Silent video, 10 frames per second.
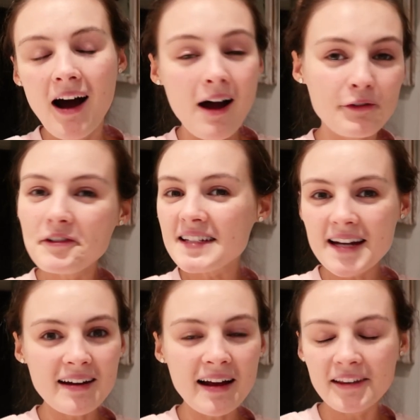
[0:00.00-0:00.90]
I've already
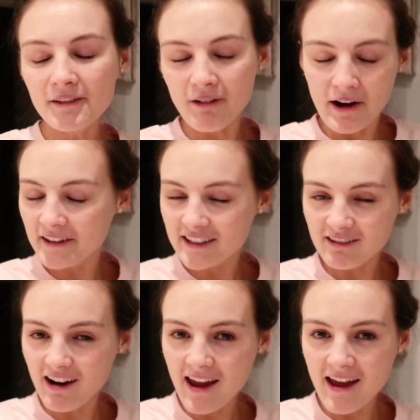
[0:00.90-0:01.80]
done like the road
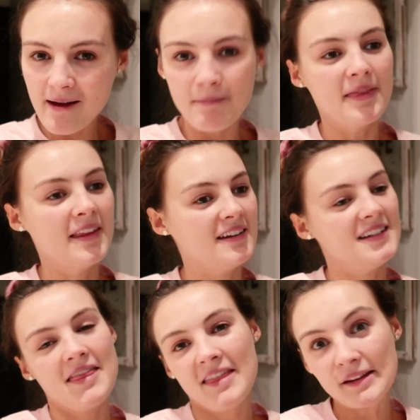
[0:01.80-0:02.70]
trip and the
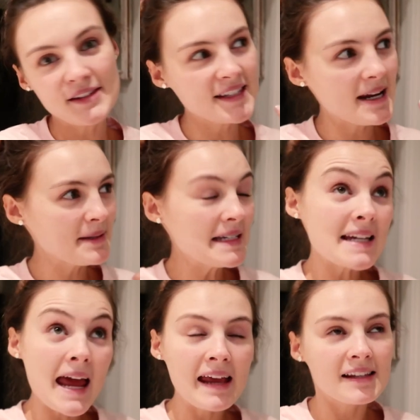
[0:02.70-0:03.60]
10,000 steps a
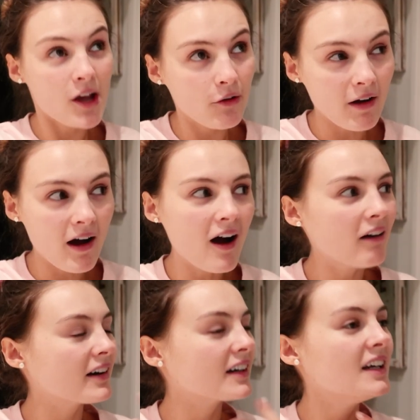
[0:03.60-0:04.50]
day so
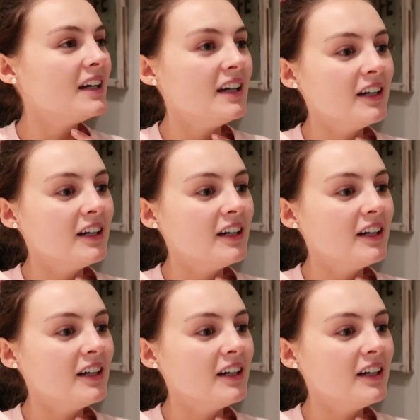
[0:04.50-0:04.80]
far and